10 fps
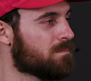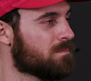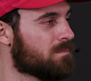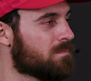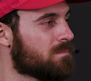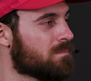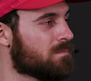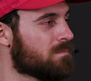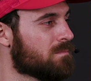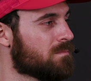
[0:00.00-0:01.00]

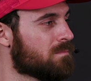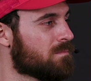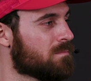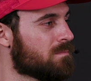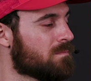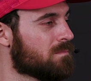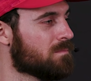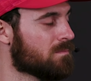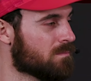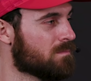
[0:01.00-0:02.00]

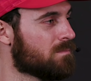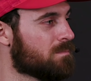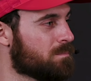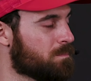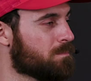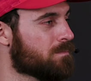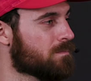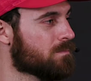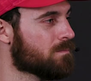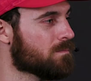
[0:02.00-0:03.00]

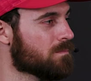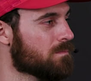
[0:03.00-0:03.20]
This person isn't speaking.